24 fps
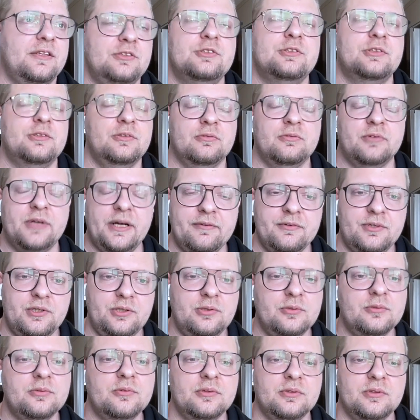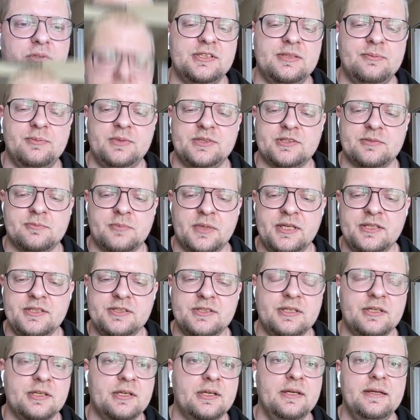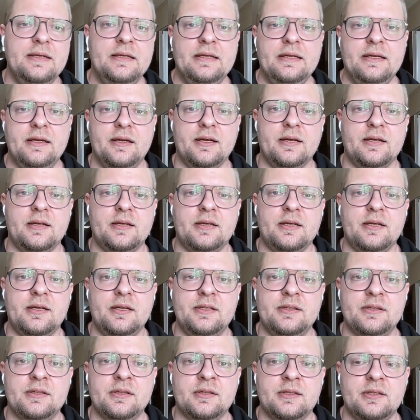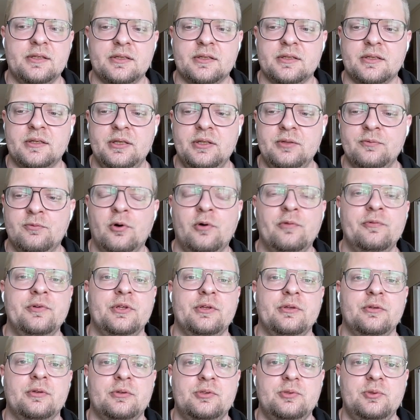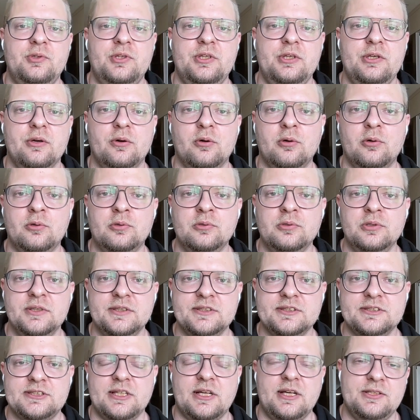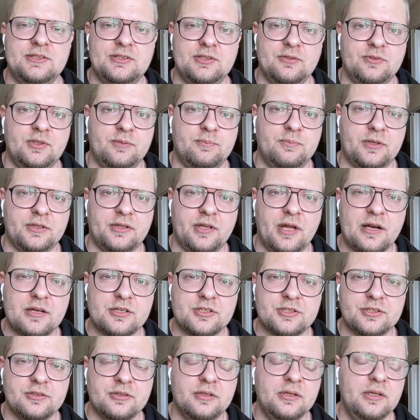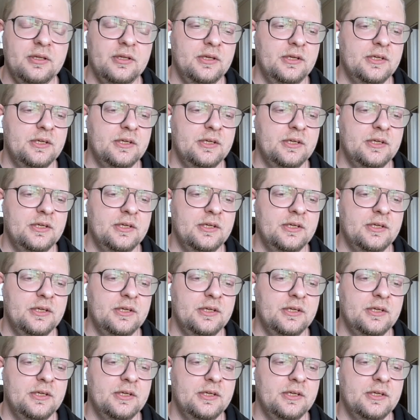additional revenues. The team is amazing and involving to the all sides of the production.